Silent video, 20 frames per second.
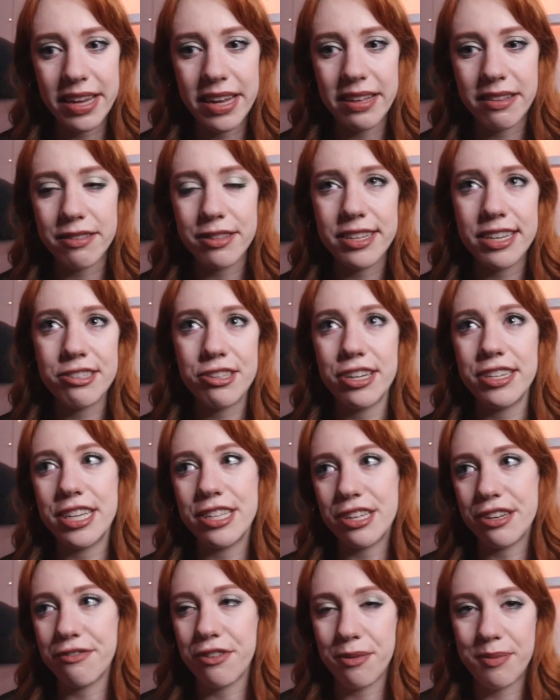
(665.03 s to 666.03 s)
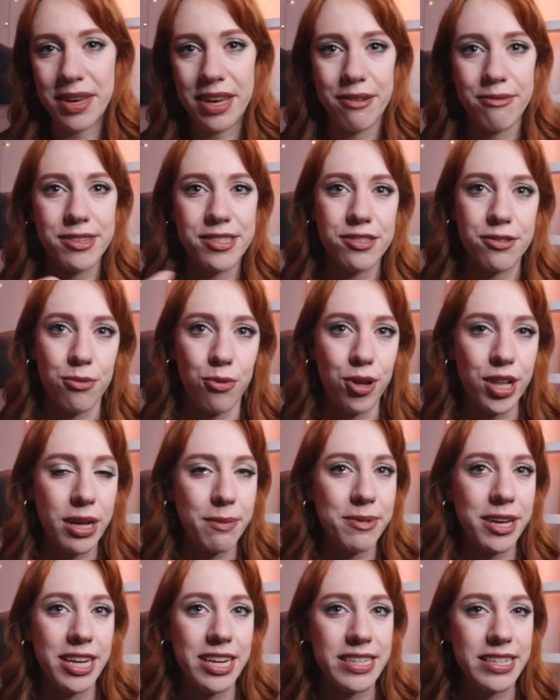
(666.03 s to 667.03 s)
it, DJ DJ for me was the role I
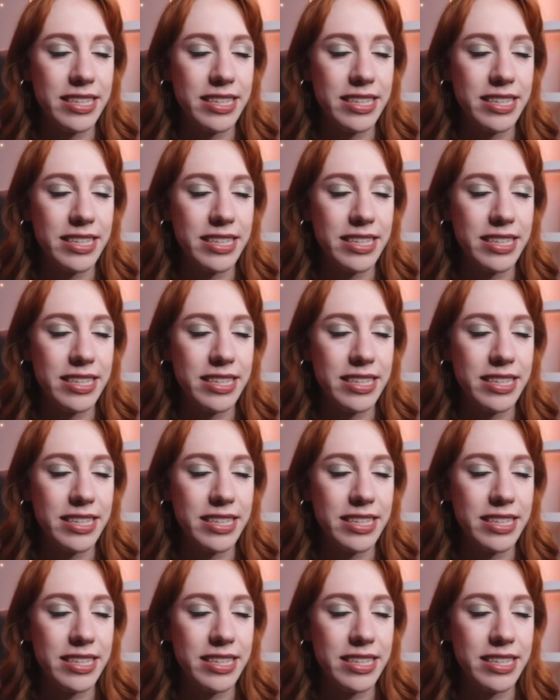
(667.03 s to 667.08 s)
played at